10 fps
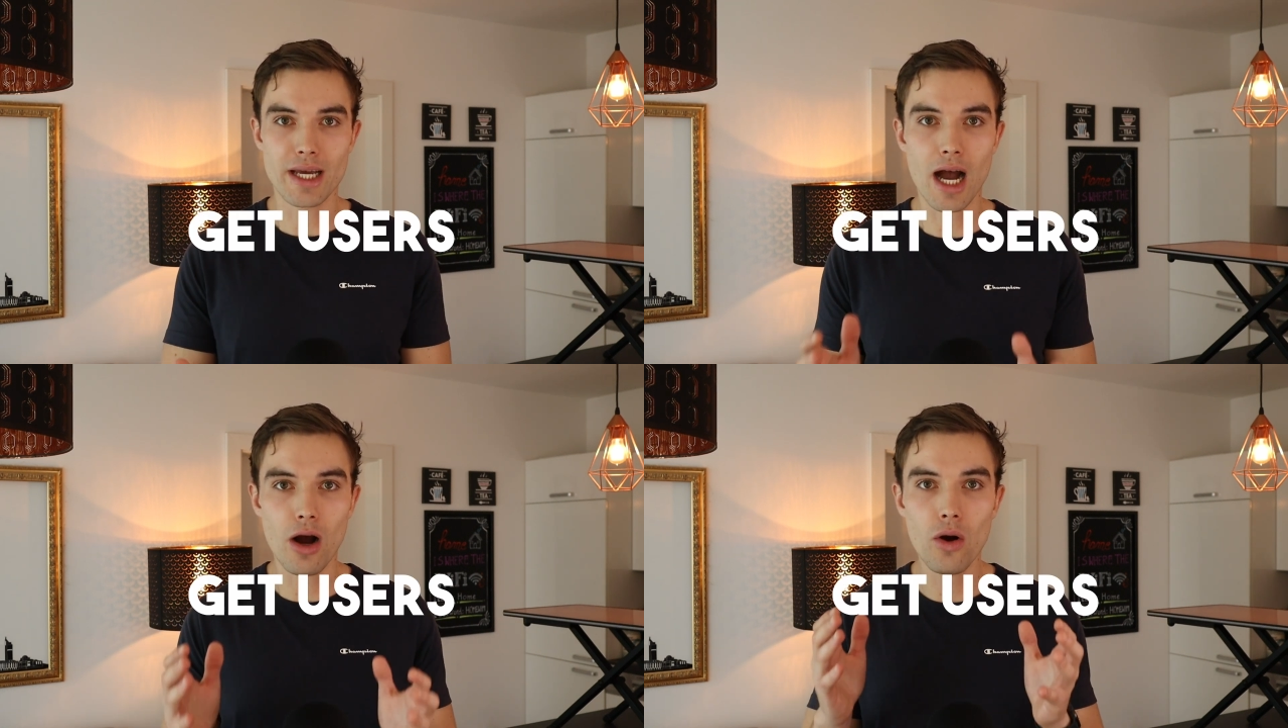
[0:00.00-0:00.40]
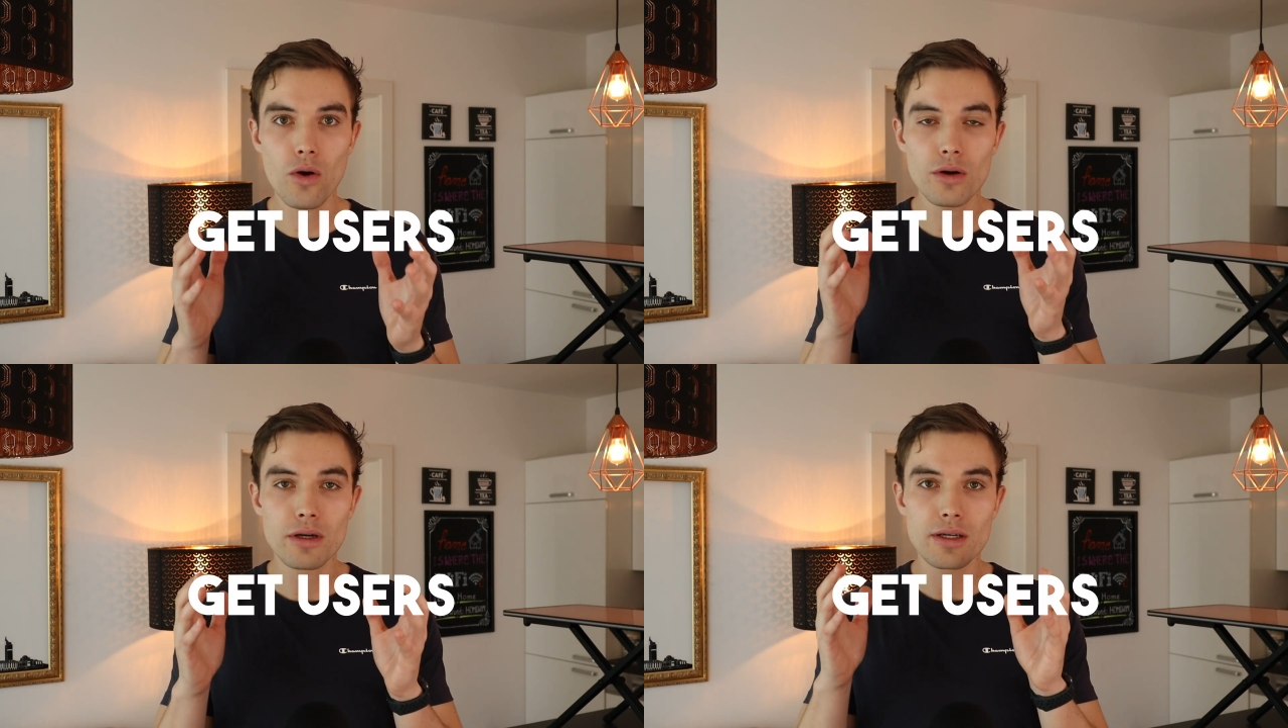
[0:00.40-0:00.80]

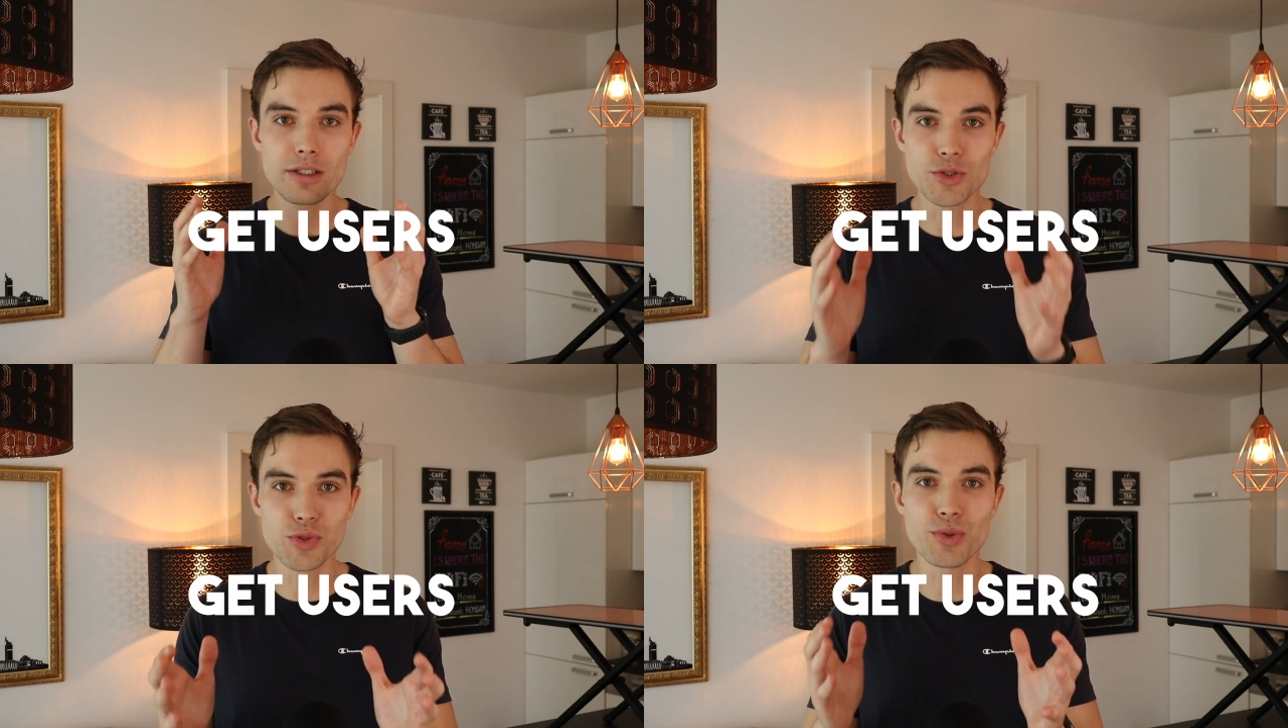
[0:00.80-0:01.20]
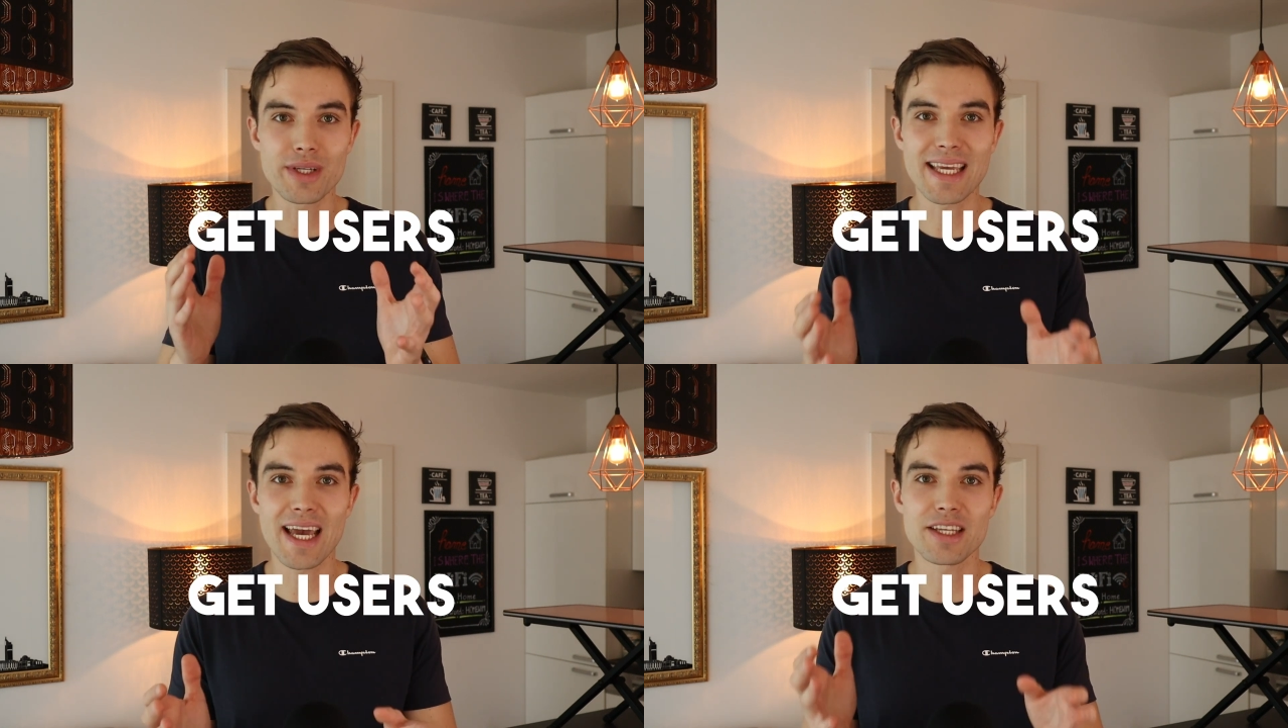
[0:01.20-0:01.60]
How do you
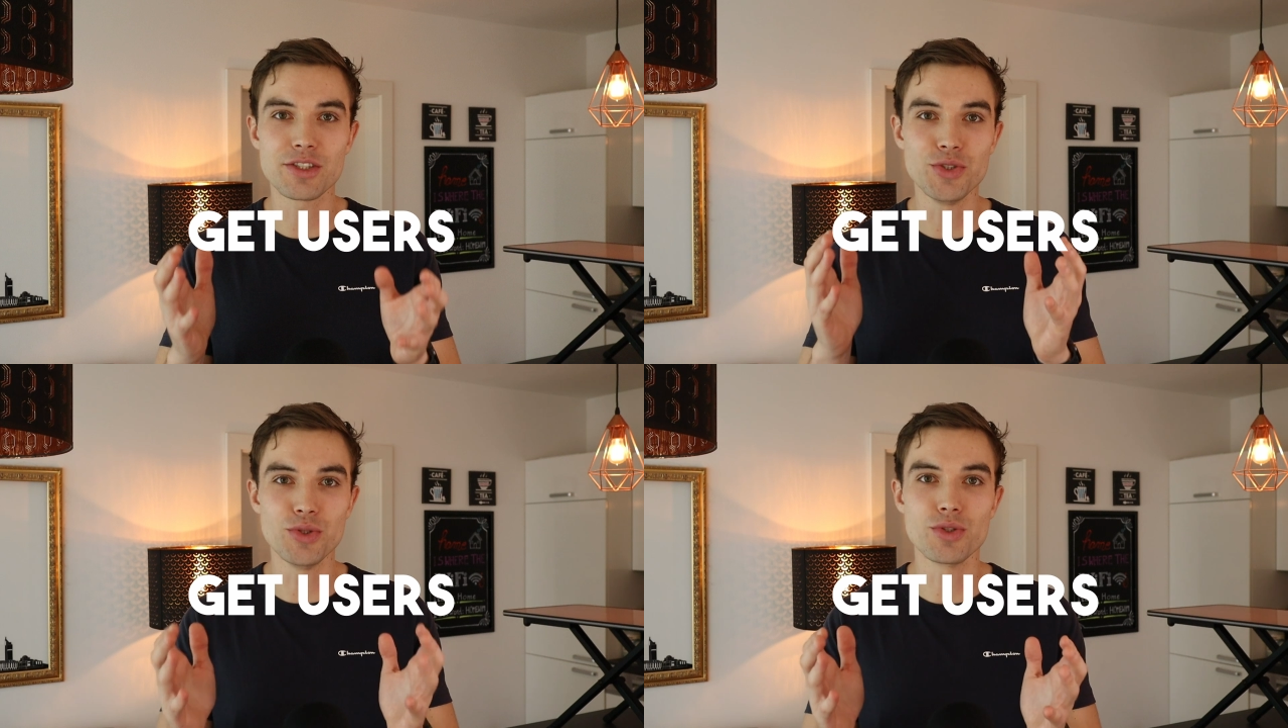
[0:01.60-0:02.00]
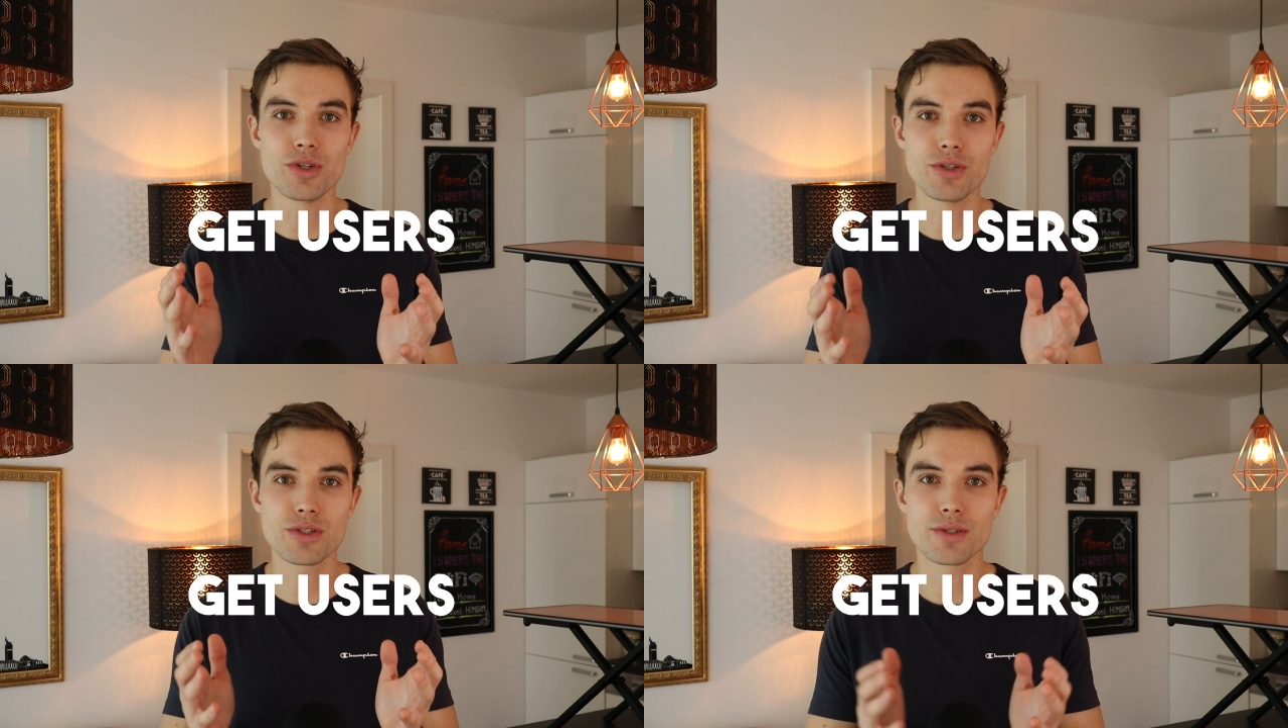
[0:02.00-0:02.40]
get
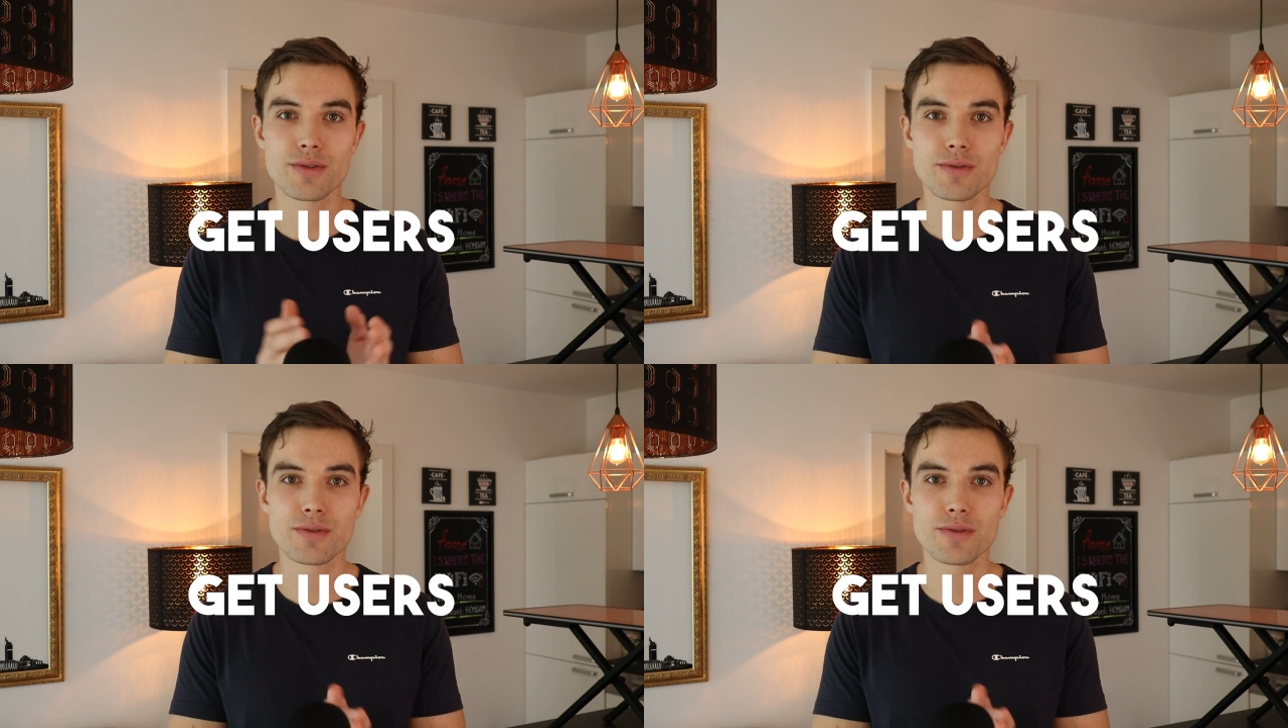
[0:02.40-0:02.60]
users?